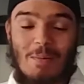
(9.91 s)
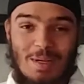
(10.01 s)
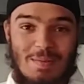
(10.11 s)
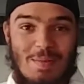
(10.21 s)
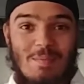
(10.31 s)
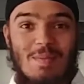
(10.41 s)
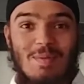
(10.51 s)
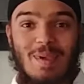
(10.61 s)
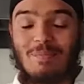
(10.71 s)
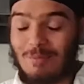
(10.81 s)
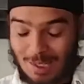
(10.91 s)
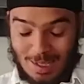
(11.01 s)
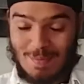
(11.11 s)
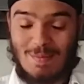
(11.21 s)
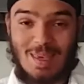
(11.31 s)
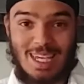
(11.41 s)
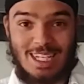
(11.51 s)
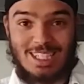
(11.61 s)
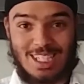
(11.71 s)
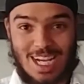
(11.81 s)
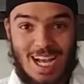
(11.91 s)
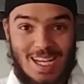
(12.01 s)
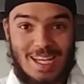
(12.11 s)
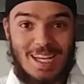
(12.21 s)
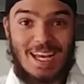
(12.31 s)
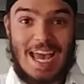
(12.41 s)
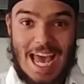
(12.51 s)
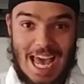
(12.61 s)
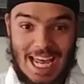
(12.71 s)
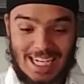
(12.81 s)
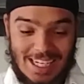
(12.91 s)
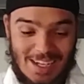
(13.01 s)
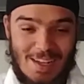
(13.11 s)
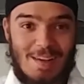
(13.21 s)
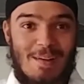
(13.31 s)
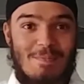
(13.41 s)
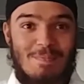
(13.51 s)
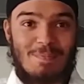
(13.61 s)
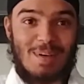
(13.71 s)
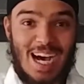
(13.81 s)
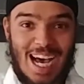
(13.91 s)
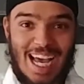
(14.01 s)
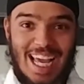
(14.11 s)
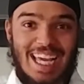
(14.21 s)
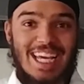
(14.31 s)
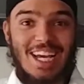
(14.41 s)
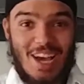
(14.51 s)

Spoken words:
we're gonna be making chai and pie,